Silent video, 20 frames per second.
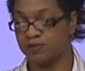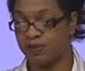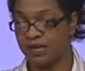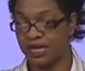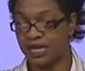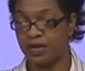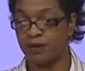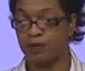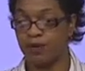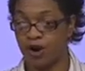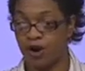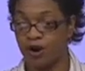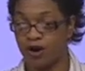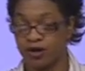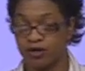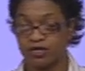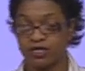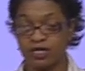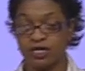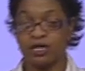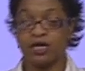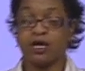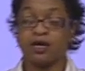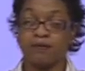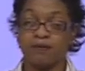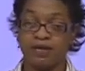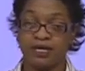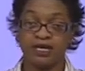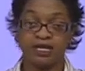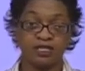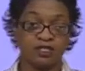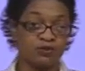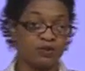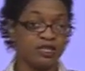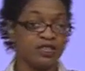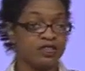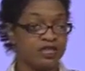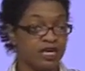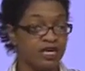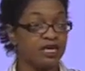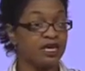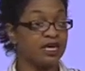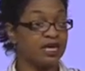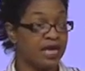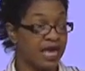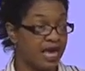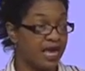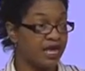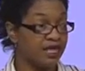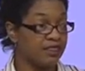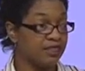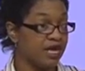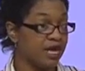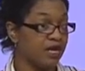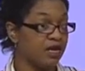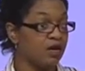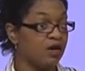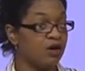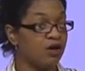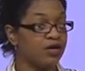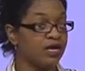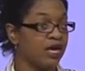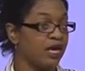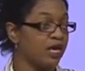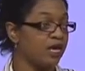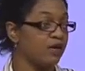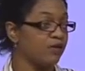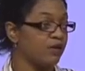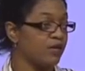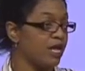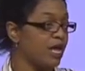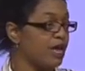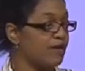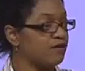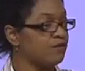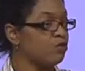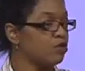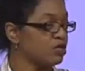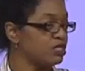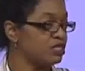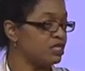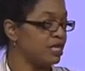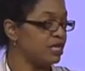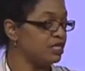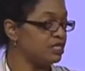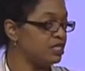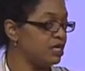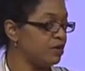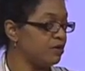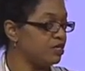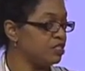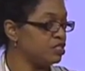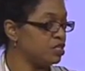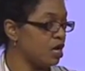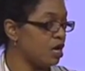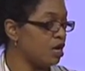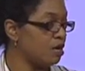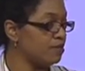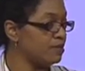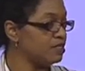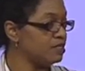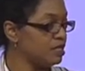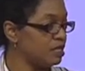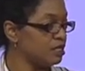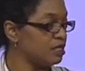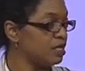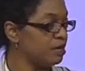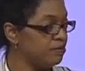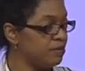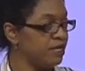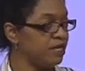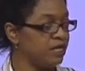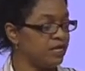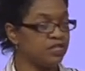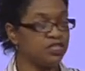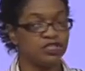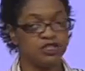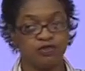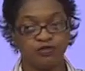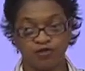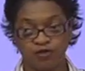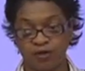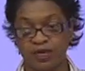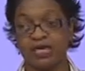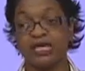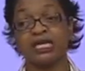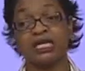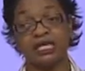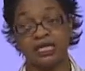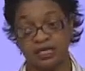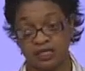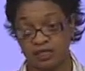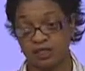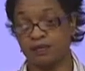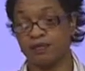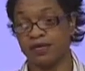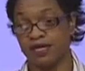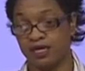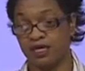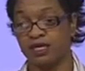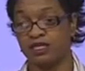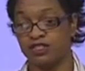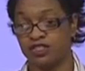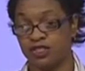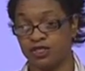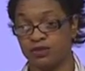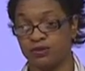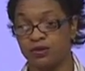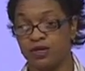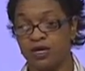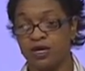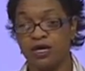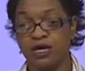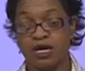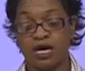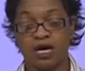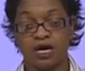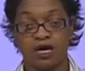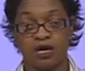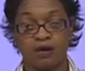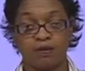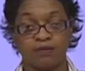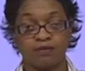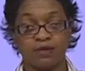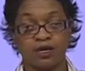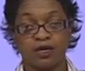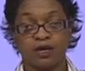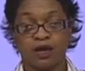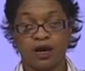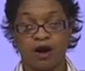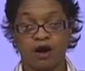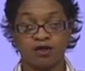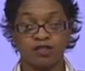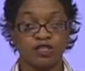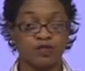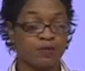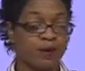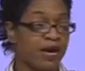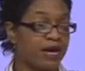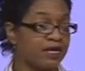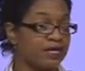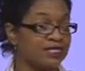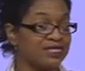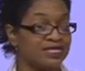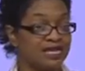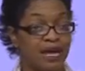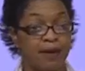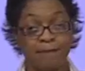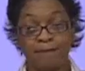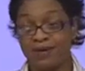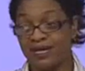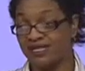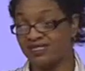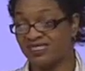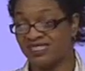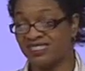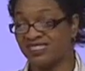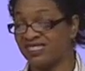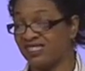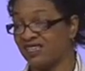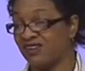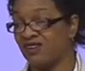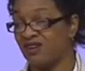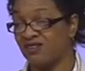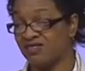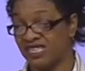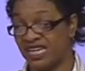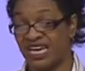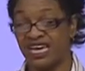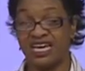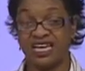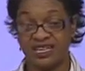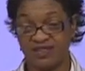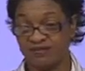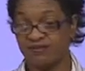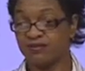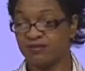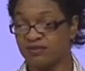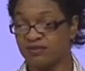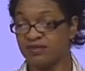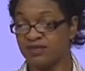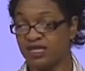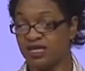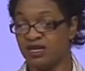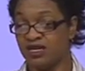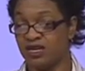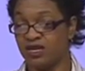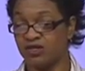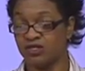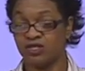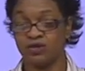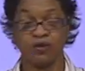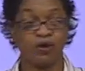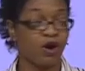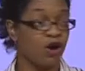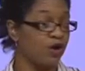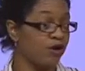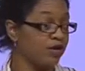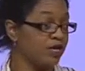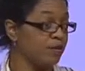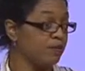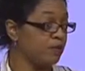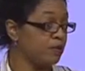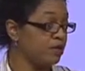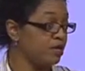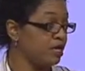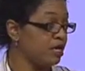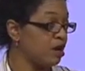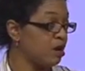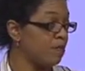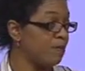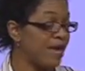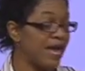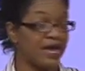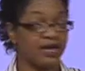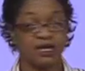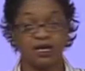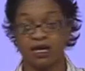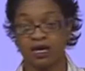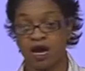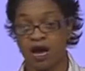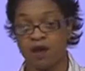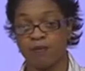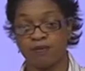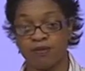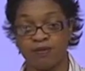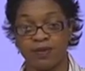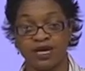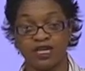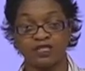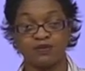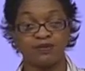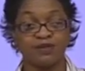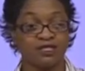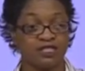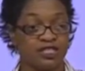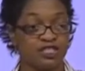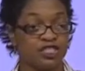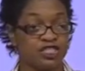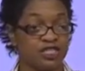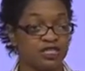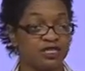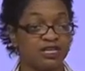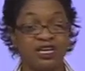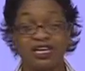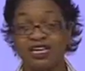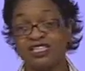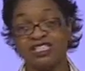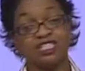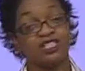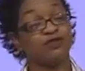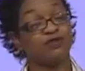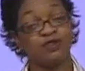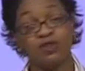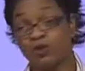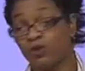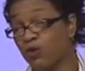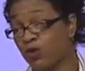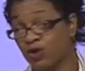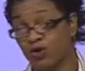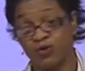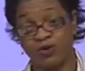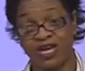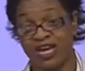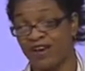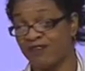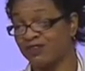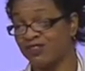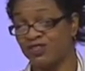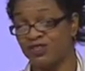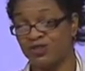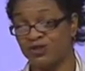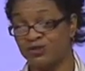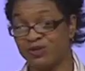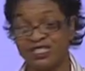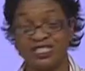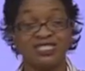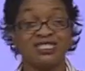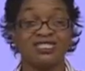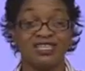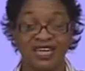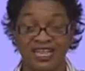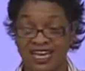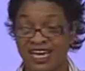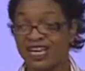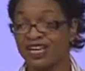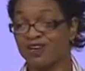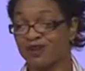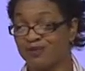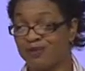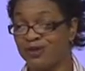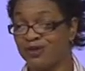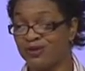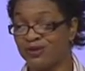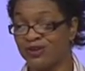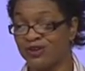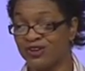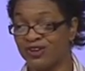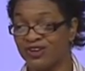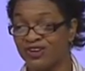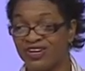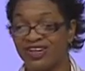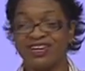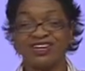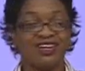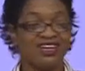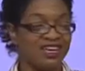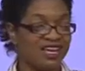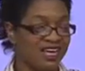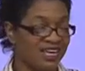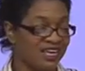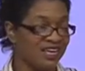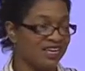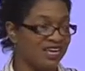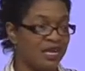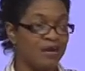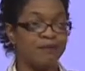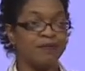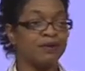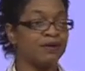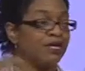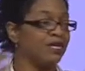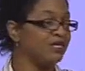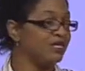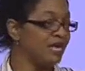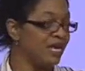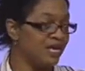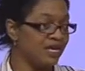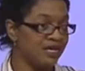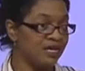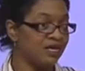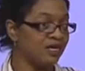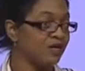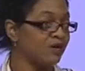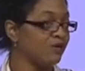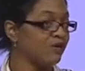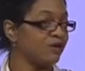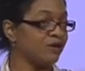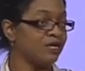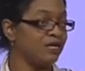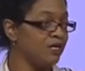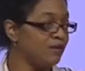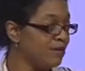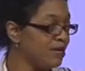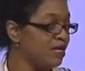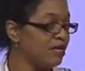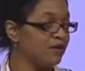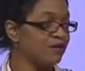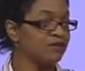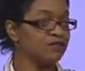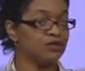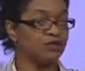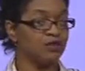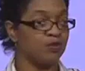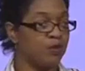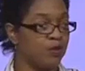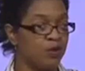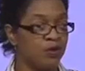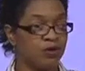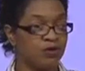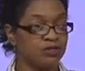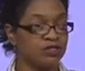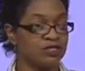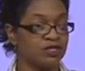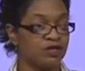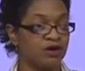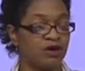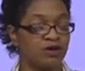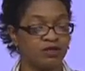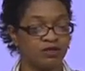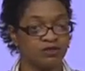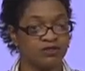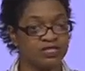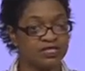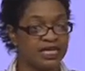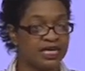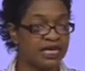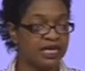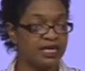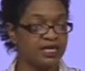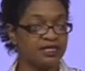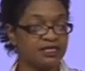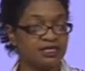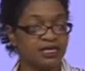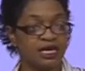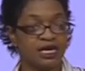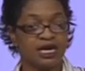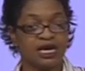play a part because we think again that, I have a more sedentary job. It's not a big issue for me. It is a big issue. Our spine is not meant to sit all day, so we're already putting our back in a compromised position just for the work we have to do, which is sitting at a computer and inputting data or emails or reports and all those things.